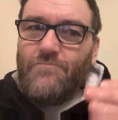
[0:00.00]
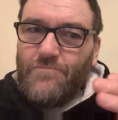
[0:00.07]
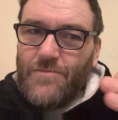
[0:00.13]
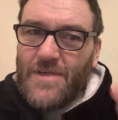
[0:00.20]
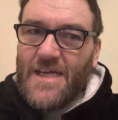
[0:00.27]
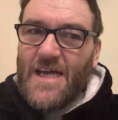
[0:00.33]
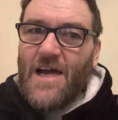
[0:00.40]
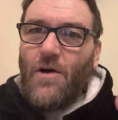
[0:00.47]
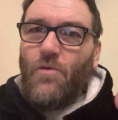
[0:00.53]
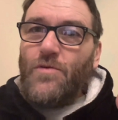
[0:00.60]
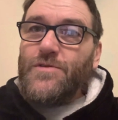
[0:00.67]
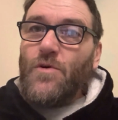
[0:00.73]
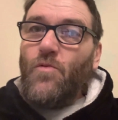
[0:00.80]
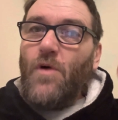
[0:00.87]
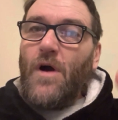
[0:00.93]
now.
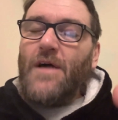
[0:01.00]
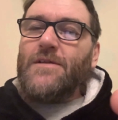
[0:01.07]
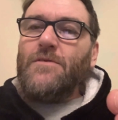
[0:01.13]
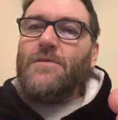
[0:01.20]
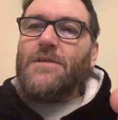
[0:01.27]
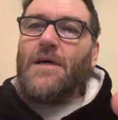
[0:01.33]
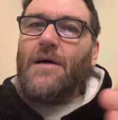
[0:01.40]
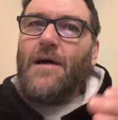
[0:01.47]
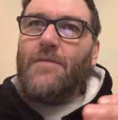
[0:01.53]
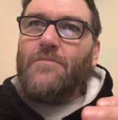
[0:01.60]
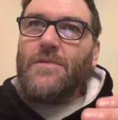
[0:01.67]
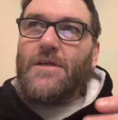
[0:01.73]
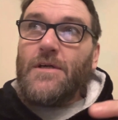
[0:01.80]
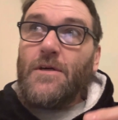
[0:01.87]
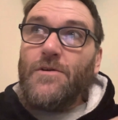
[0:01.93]
So what I do is I'm
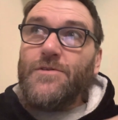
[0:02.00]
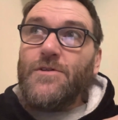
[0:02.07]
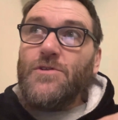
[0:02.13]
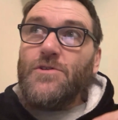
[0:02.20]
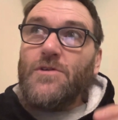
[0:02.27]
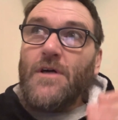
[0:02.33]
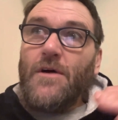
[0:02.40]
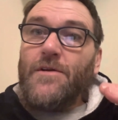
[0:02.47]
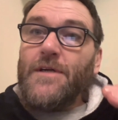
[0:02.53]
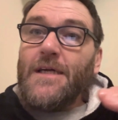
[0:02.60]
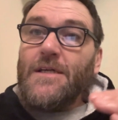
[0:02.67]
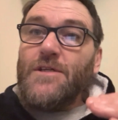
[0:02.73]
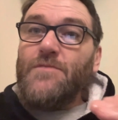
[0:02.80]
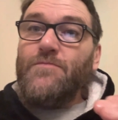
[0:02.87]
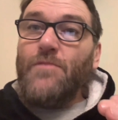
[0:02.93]
going to concentrate on
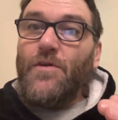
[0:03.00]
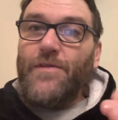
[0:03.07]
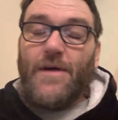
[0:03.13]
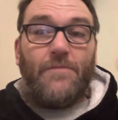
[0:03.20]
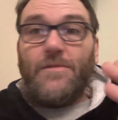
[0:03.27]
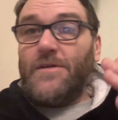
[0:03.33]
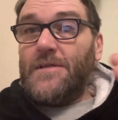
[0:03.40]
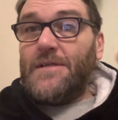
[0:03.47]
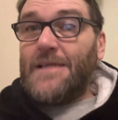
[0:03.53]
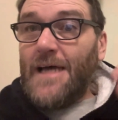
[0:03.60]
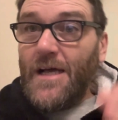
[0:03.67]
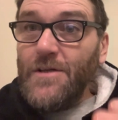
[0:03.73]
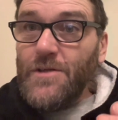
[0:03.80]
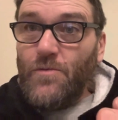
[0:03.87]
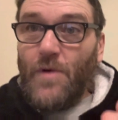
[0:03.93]
each month. I'm going to
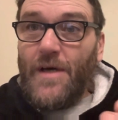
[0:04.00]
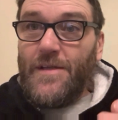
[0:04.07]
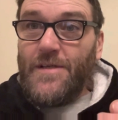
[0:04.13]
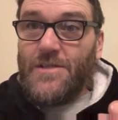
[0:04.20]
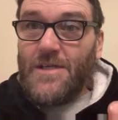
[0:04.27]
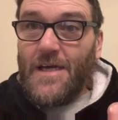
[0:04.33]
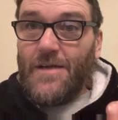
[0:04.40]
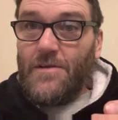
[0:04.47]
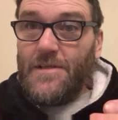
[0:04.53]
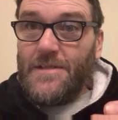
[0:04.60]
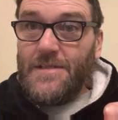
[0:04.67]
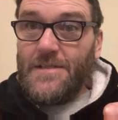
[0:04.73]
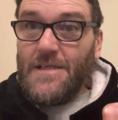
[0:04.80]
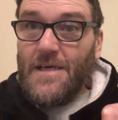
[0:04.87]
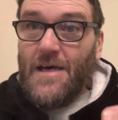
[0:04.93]
tell you where the channel
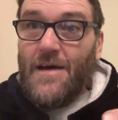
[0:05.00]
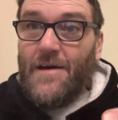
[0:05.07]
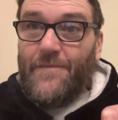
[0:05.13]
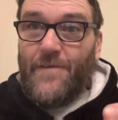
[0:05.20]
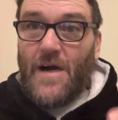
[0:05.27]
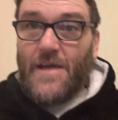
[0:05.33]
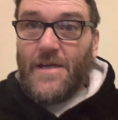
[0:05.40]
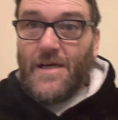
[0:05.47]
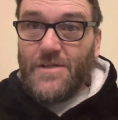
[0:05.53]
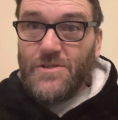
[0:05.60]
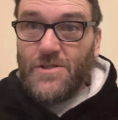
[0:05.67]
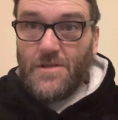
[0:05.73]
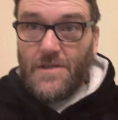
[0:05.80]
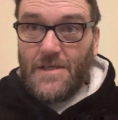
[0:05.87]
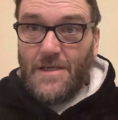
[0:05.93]
is
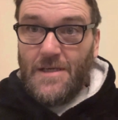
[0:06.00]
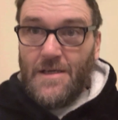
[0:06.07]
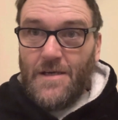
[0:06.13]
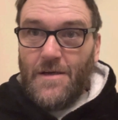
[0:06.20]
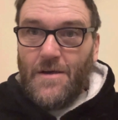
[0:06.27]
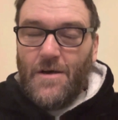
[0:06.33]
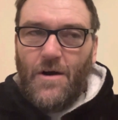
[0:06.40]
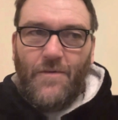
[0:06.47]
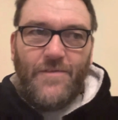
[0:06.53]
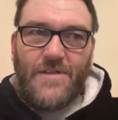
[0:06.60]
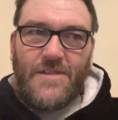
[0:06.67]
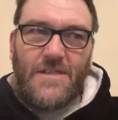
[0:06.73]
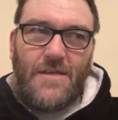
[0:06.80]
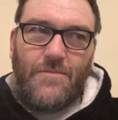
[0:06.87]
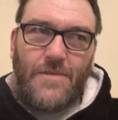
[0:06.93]
financially.
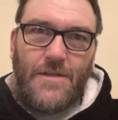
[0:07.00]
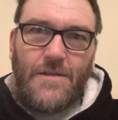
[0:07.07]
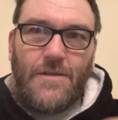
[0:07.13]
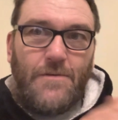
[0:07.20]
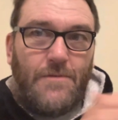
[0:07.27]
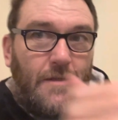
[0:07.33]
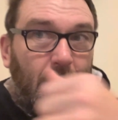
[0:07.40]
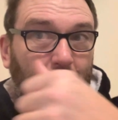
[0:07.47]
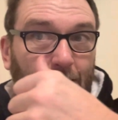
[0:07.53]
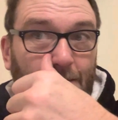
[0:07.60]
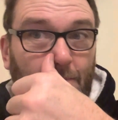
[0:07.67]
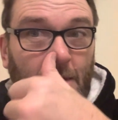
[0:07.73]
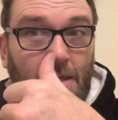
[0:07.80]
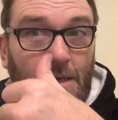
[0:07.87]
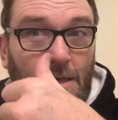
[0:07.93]
Obviously, I'm going to do that.
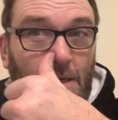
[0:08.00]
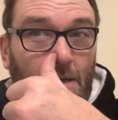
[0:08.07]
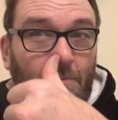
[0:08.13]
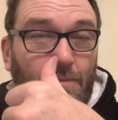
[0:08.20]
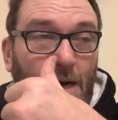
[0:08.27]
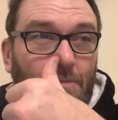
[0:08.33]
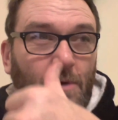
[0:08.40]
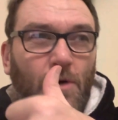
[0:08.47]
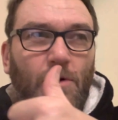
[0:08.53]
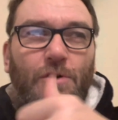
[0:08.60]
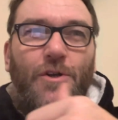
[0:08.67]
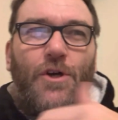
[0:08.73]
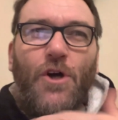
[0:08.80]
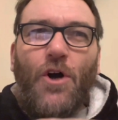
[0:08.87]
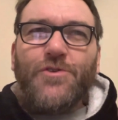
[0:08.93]
But I'm not going
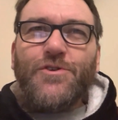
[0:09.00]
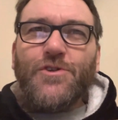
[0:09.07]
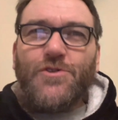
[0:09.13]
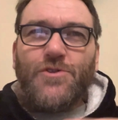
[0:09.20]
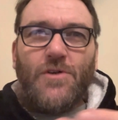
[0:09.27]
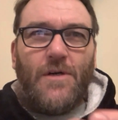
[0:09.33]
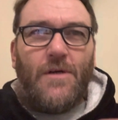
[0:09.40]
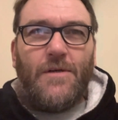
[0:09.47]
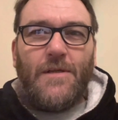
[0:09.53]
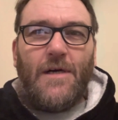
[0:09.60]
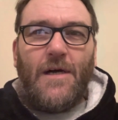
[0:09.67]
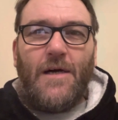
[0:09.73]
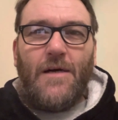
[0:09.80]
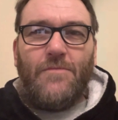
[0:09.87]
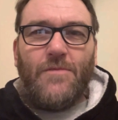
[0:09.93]
to concentrate on
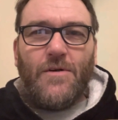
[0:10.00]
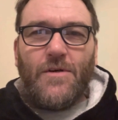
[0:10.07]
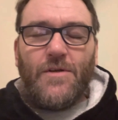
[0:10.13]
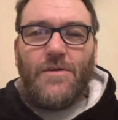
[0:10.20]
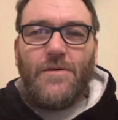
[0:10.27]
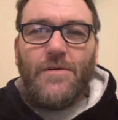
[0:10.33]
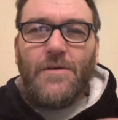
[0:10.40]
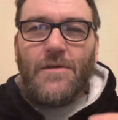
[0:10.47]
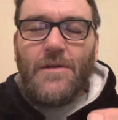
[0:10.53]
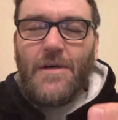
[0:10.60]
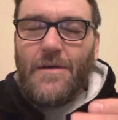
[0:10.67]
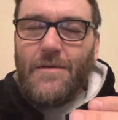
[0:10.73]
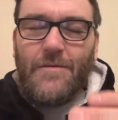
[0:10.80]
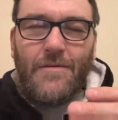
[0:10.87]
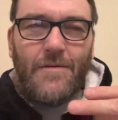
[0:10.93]
that. I'm not going to
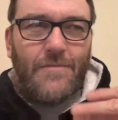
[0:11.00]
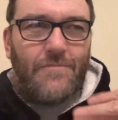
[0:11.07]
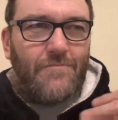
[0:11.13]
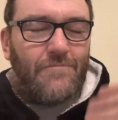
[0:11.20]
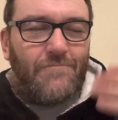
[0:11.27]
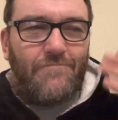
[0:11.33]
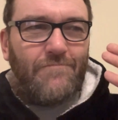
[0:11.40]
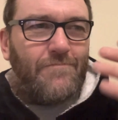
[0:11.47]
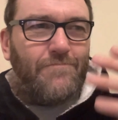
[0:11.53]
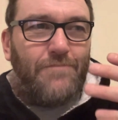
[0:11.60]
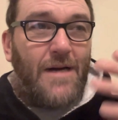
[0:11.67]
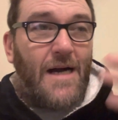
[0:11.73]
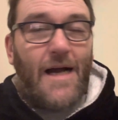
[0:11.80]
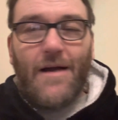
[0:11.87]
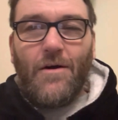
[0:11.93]
like
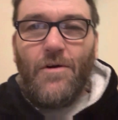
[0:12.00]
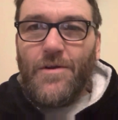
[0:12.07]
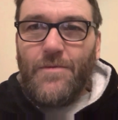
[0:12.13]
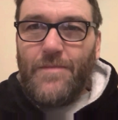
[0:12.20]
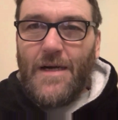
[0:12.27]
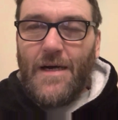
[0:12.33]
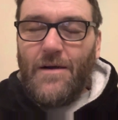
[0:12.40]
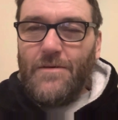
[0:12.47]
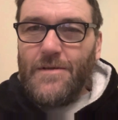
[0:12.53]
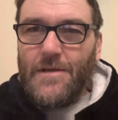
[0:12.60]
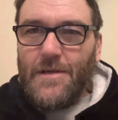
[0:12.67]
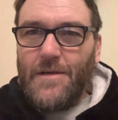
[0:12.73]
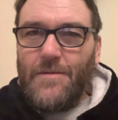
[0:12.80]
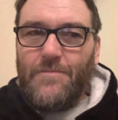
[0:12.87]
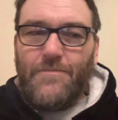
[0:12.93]
bang on about
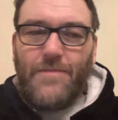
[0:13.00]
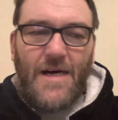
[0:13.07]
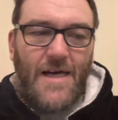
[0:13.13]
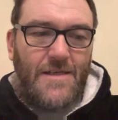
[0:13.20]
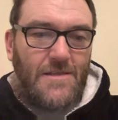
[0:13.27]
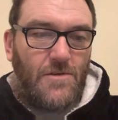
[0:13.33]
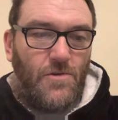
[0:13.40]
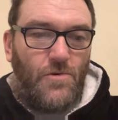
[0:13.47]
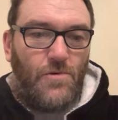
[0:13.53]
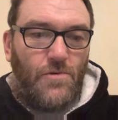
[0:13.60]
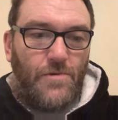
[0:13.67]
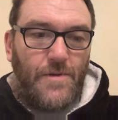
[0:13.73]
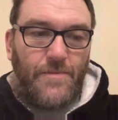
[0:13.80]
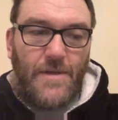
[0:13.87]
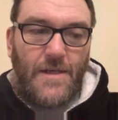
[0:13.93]
past
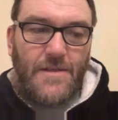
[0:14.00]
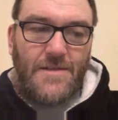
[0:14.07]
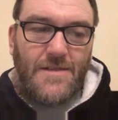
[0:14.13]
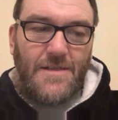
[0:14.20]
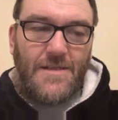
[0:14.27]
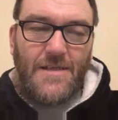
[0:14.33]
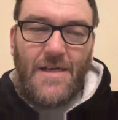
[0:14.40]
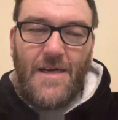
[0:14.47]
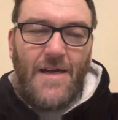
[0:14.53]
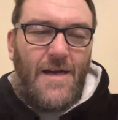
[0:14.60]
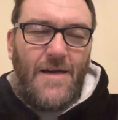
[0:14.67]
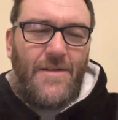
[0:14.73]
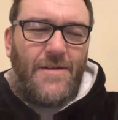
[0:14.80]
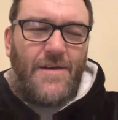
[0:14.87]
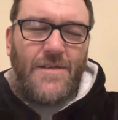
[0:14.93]
glory, because
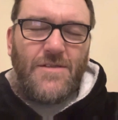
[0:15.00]
that's